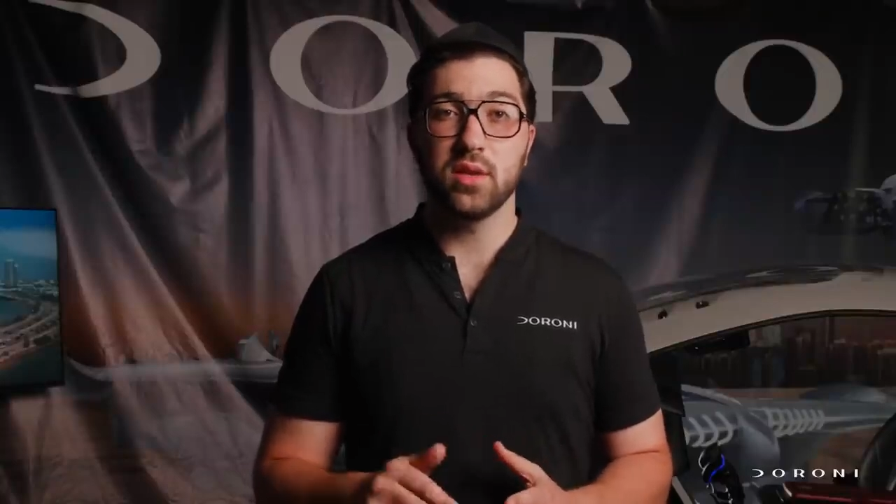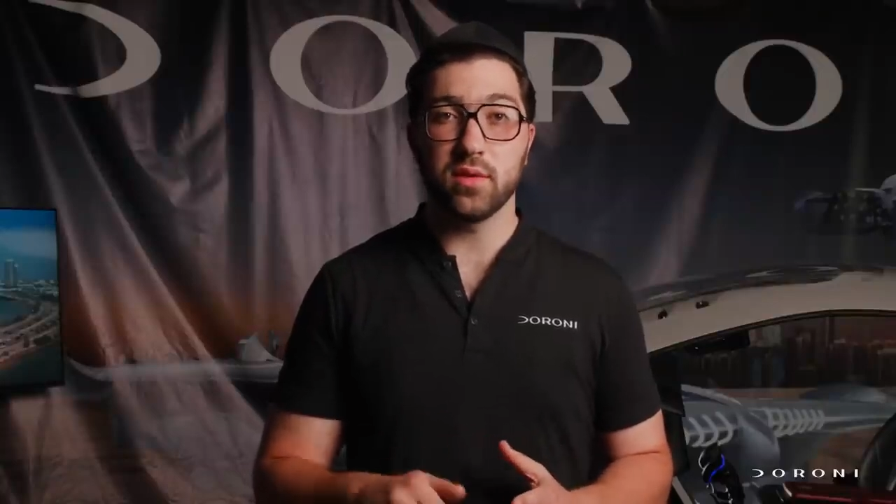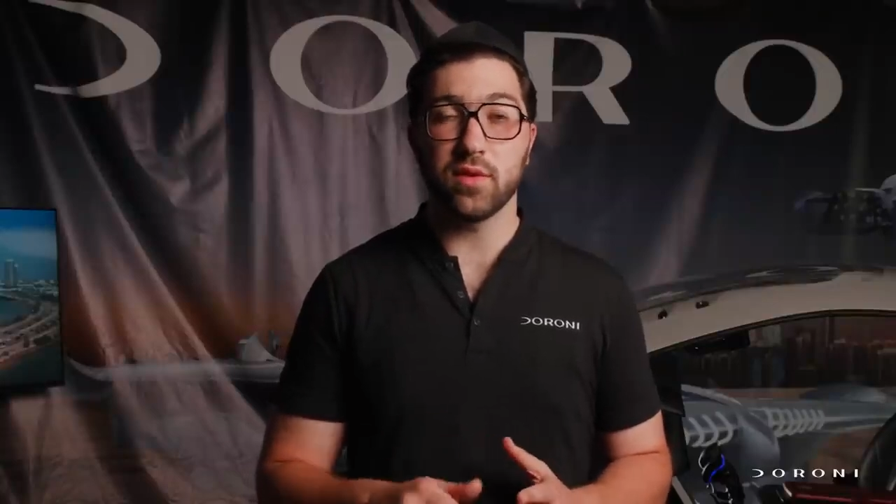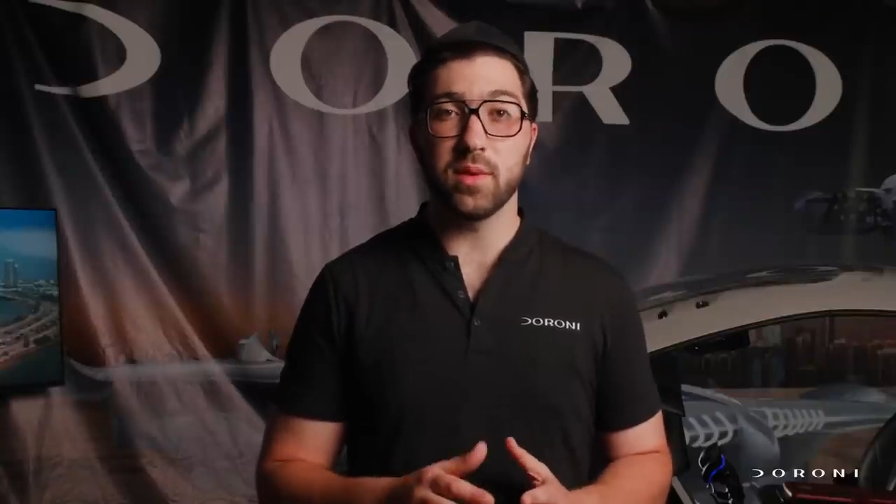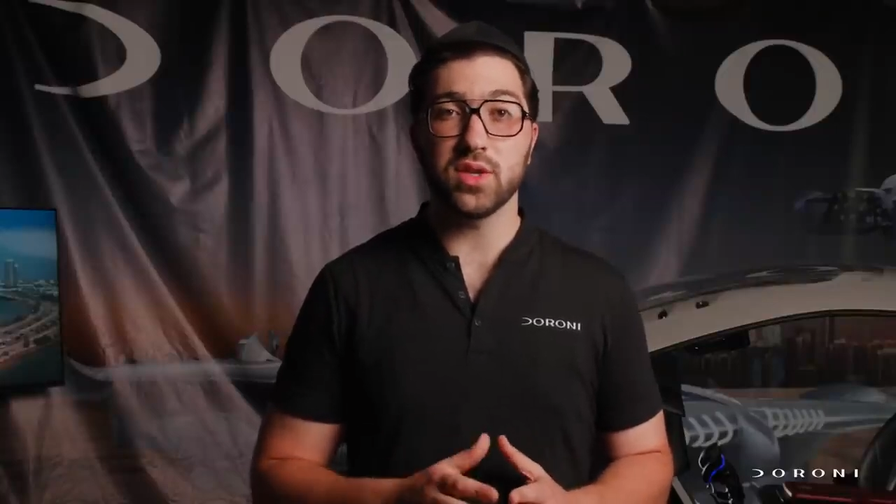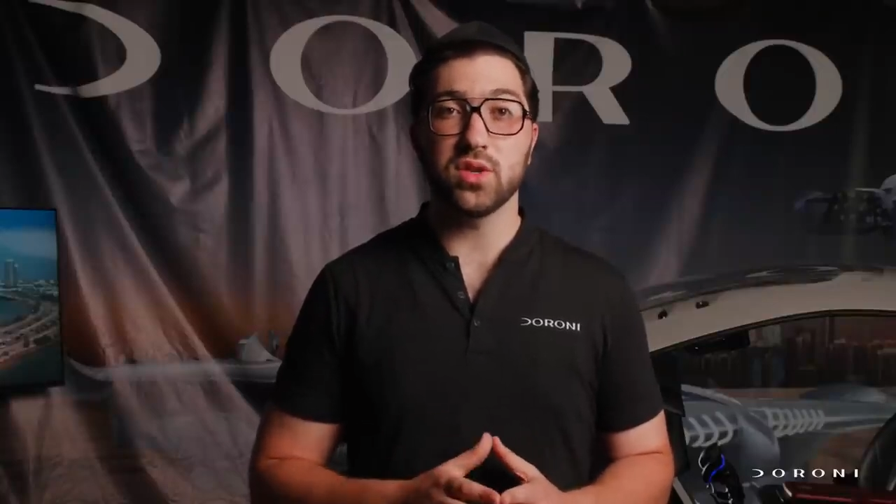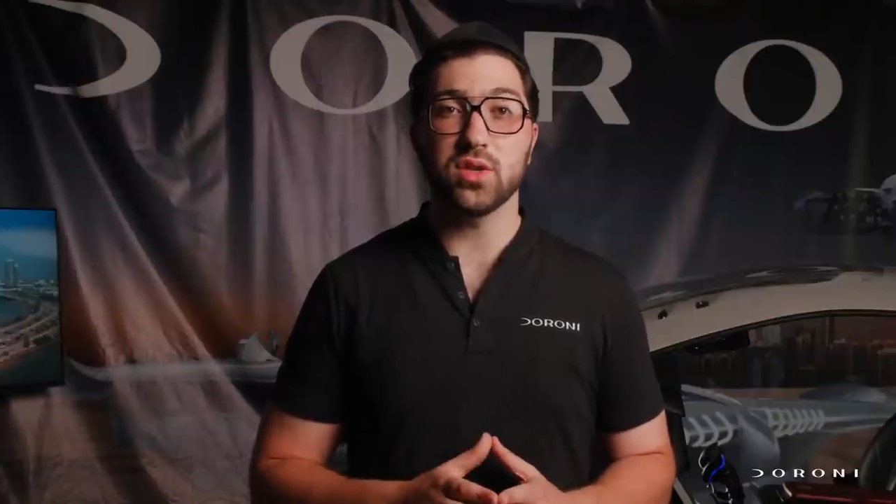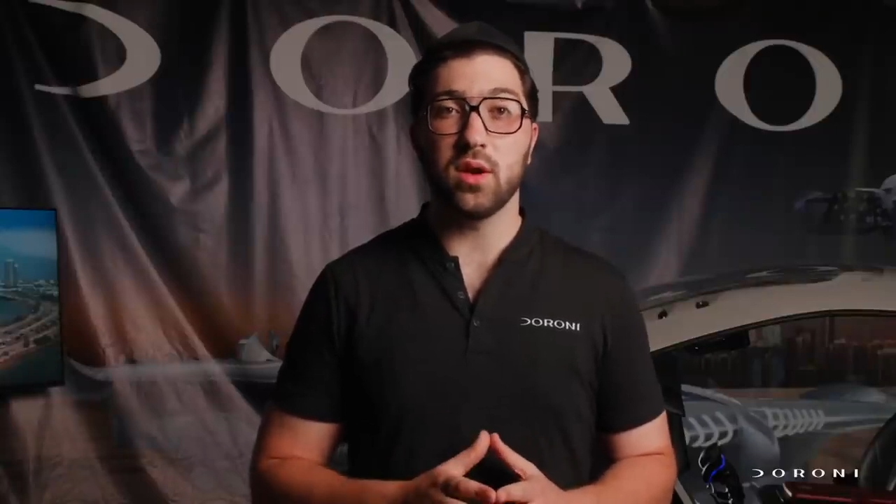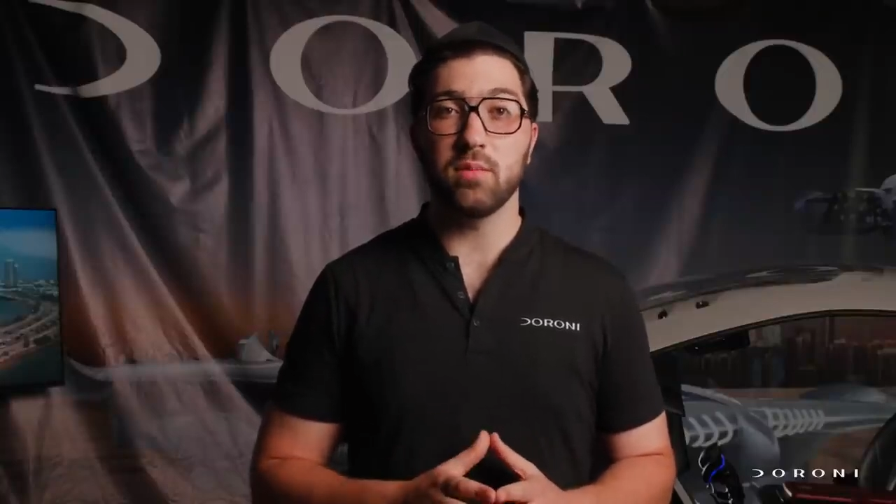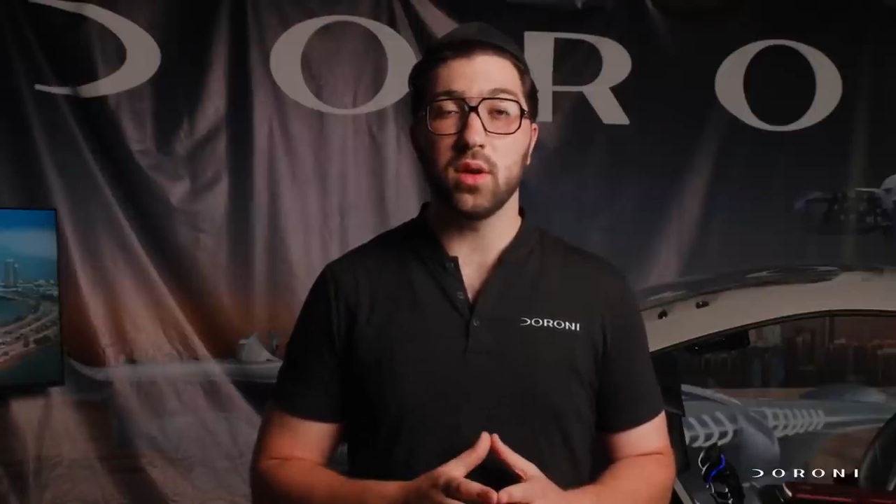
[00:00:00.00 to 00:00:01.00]
The information
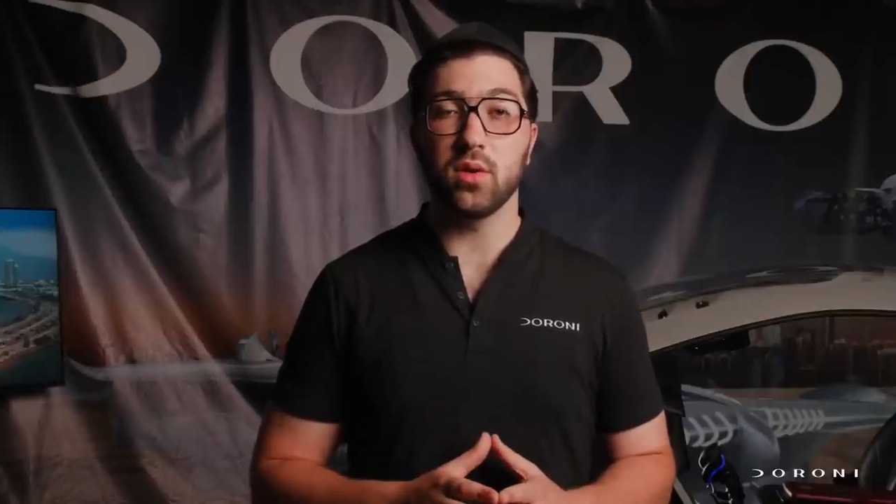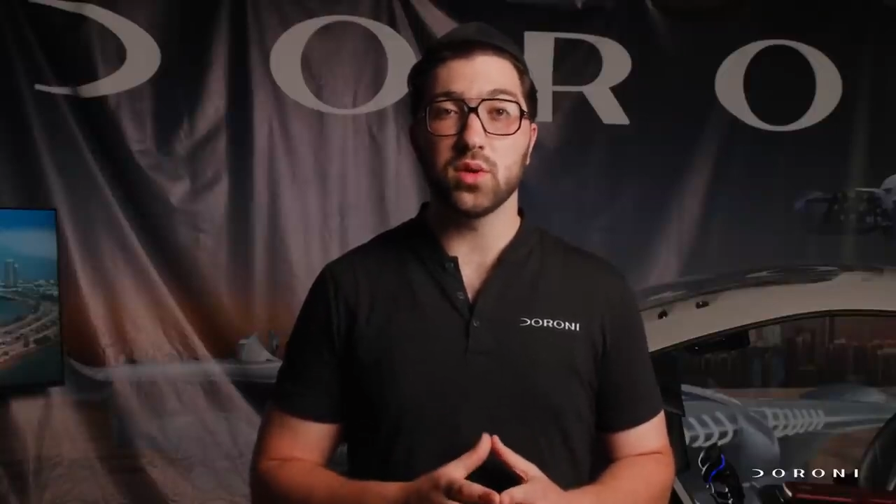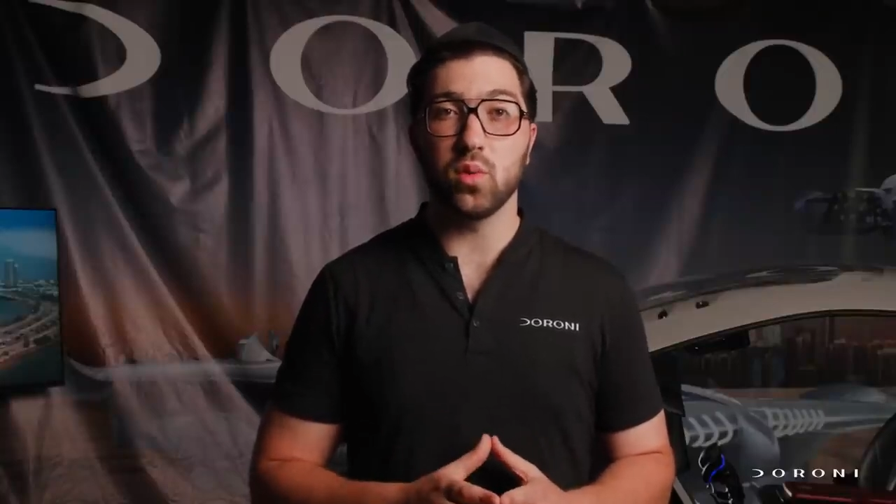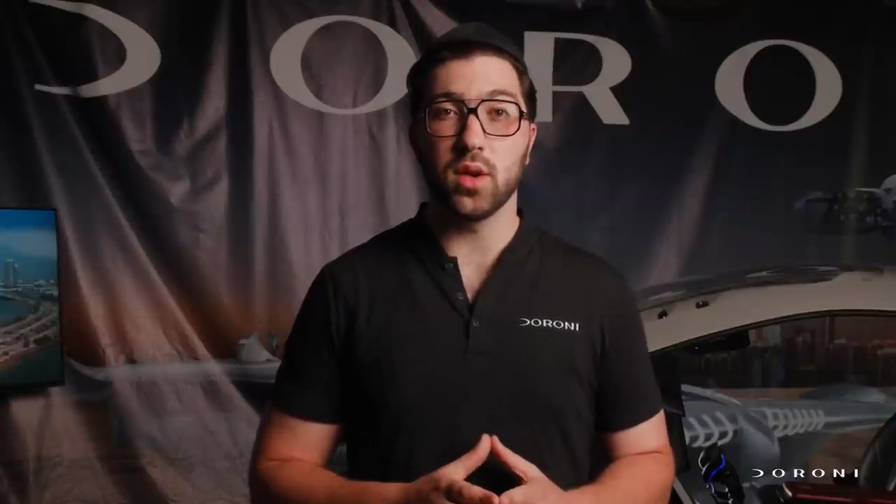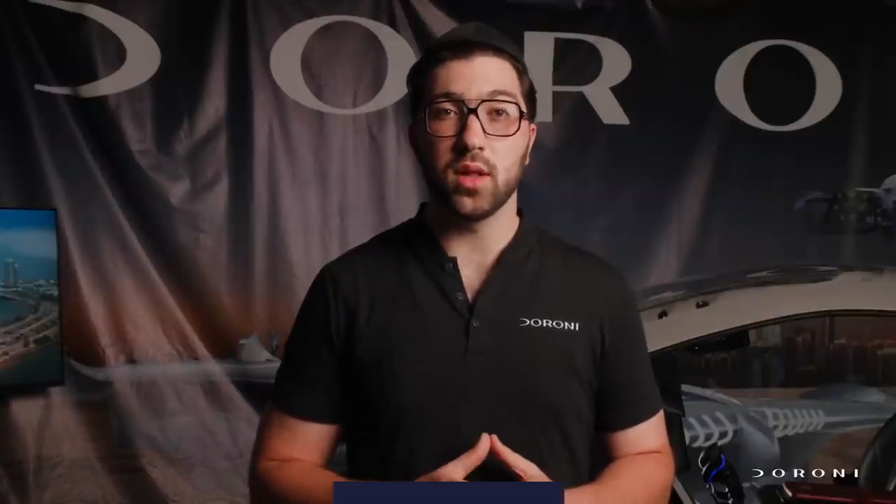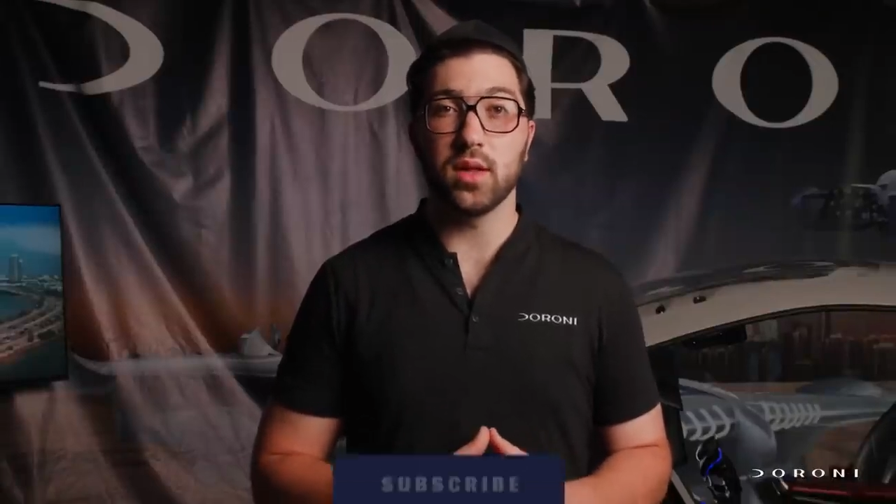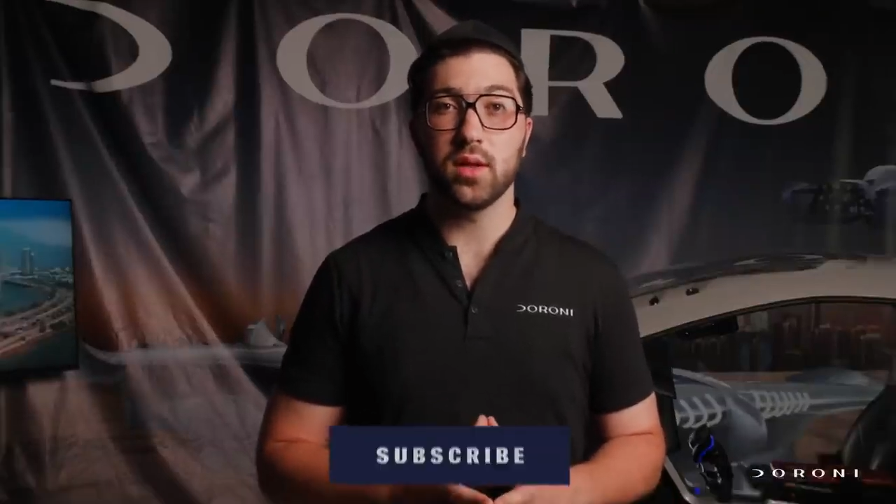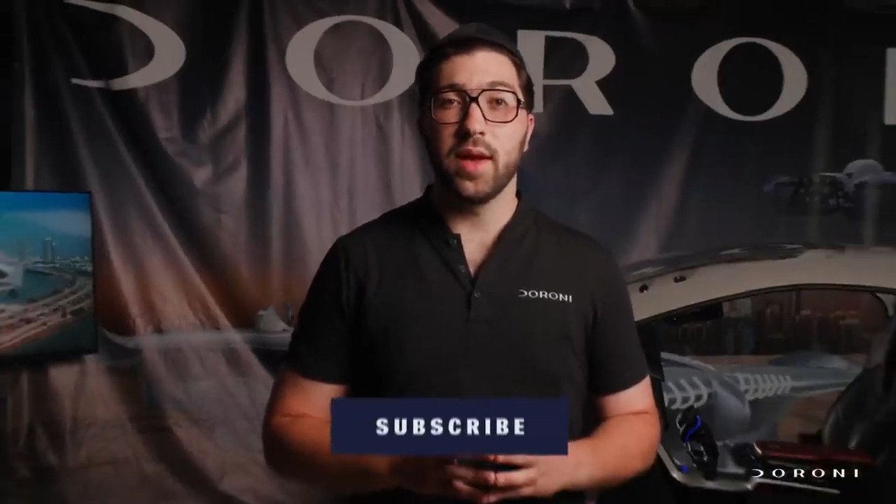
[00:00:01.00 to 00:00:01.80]
is down below as well.